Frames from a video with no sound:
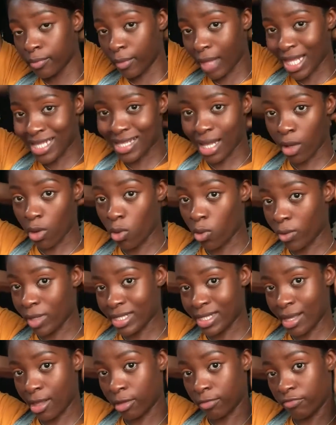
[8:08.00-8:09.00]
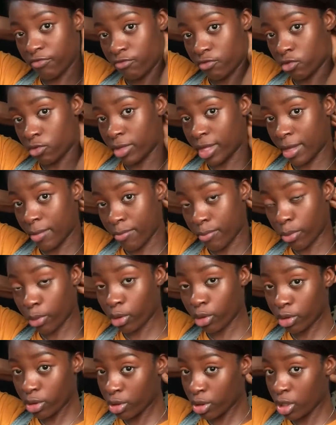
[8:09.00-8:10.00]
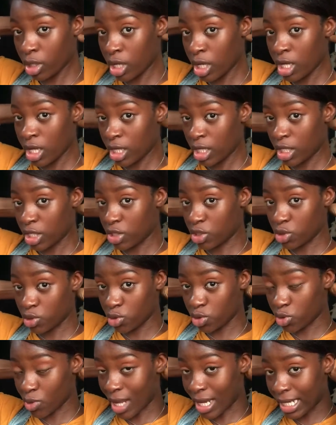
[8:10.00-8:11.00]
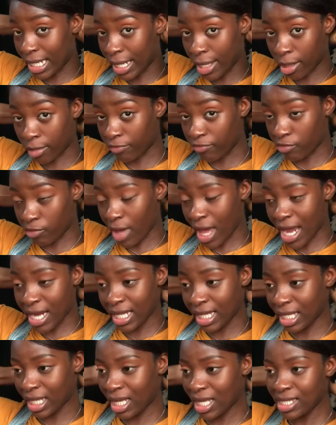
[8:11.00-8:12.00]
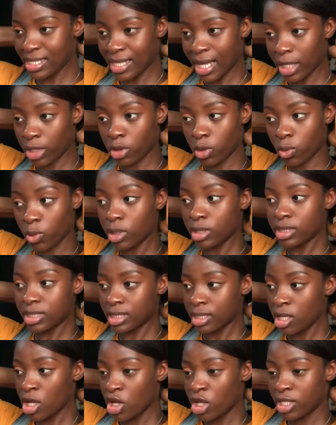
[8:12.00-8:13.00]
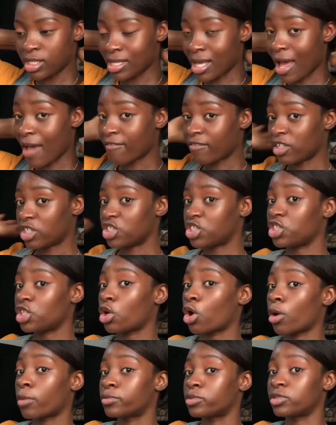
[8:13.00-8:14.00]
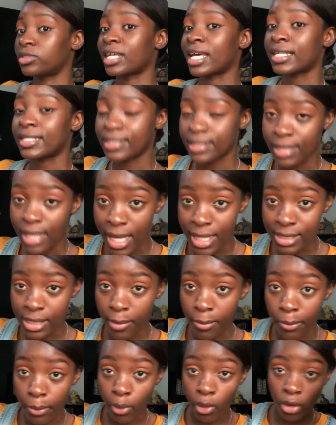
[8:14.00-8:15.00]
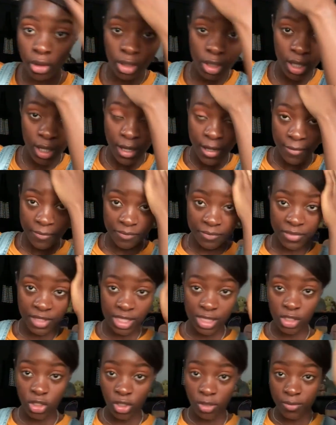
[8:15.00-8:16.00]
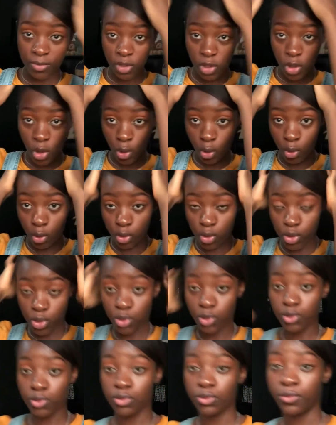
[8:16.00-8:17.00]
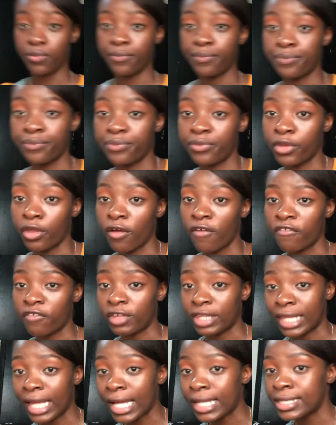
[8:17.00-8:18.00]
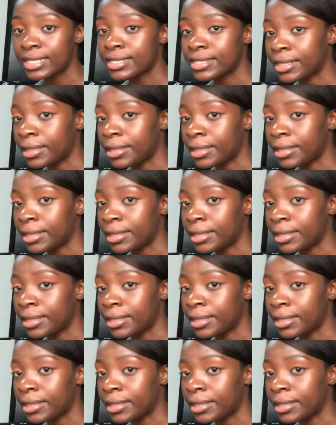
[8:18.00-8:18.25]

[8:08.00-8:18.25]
That's like always helpful. A bun is usually helpful, and in case like you want to have a chic updo that still has a bun, this could be your go-to for that.